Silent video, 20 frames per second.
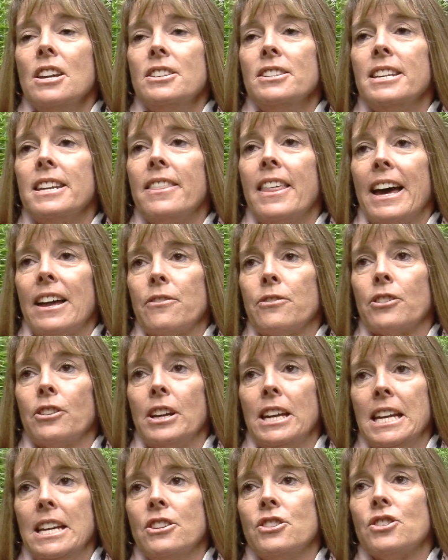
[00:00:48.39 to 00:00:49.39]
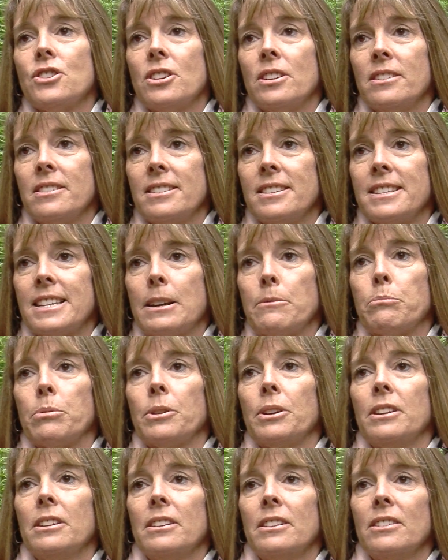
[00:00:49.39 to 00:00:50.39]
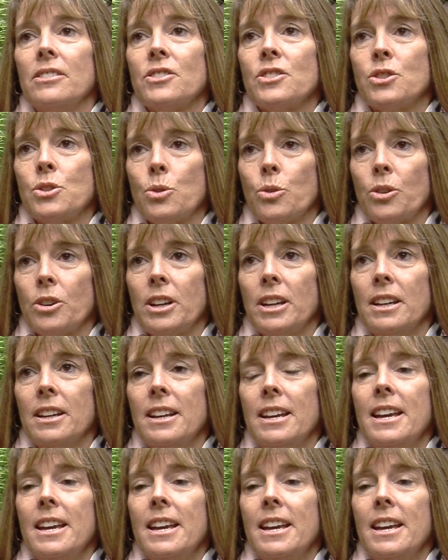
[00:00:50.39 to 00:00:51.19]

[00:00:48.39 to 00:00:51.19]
Did that for each separate story.